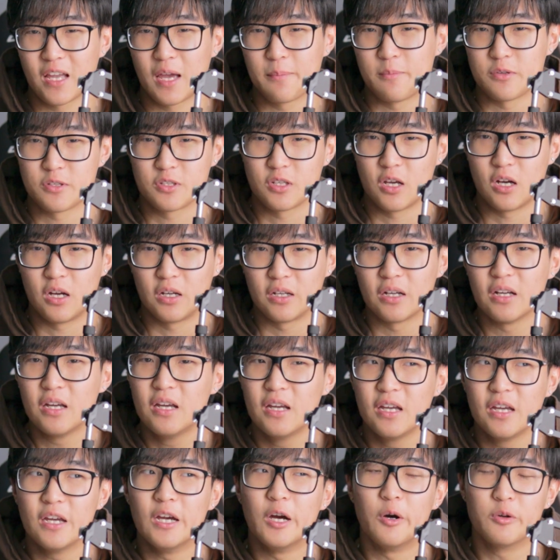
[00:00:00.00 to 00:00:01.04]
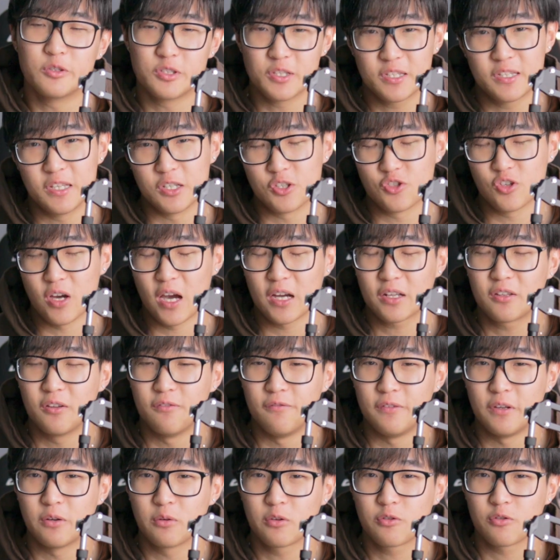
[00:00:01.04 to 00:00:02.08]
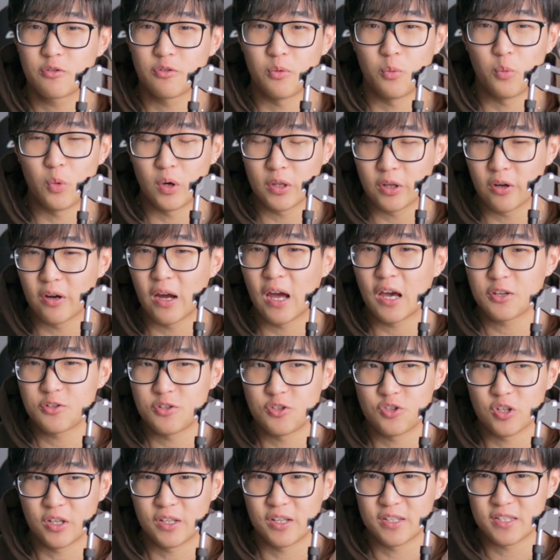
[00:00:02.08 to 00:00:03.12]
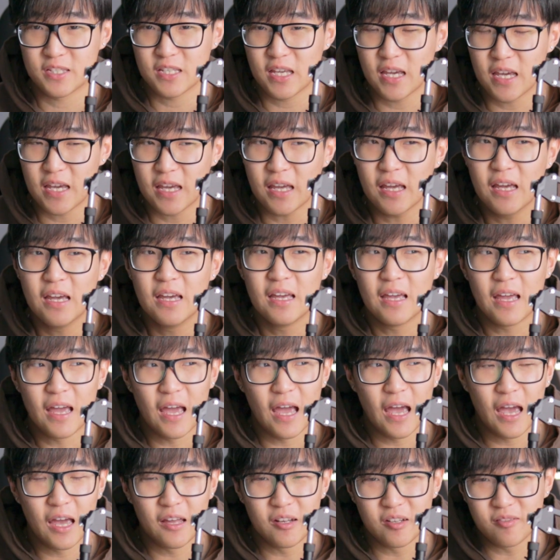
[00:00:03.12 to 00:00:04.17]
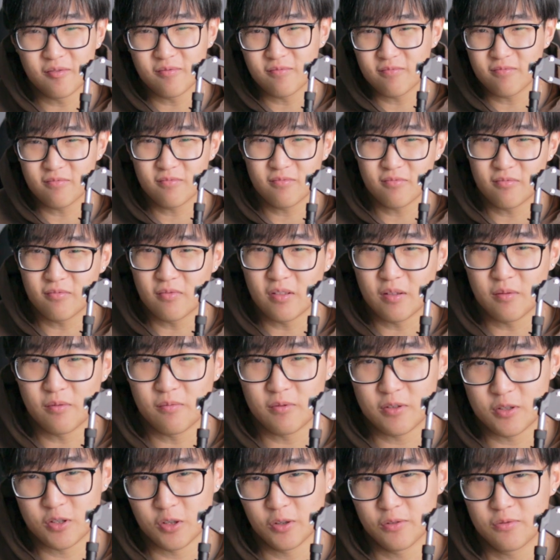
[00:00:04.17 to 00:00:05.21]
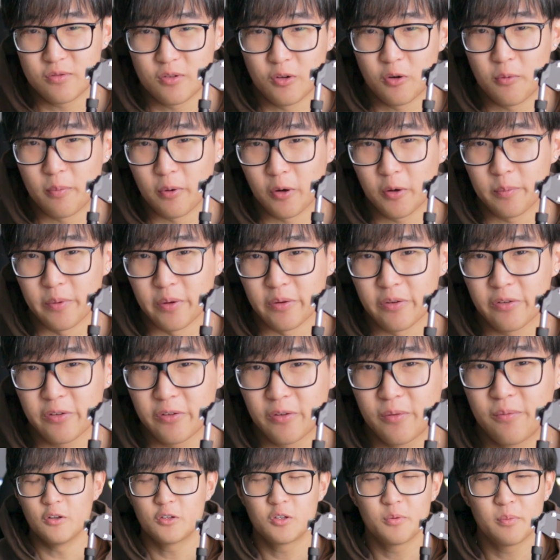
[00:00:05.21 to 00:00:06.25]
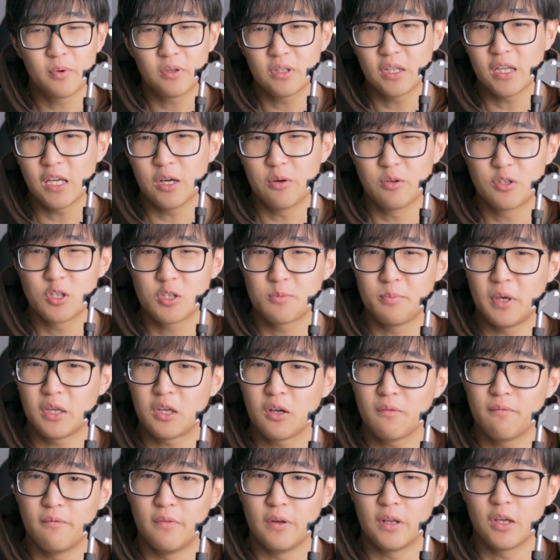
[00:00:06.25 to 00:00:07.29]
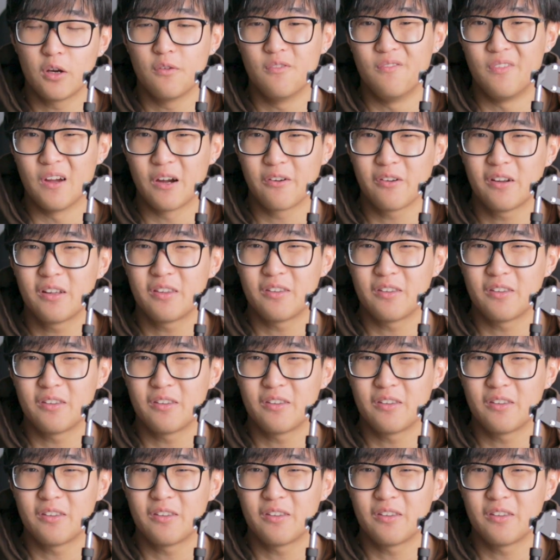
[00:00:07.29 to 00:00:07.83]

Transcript: type of song. It would just detract the viewers from what you're actually trying to say and serves no purpose. Ultimately, it would just make your video very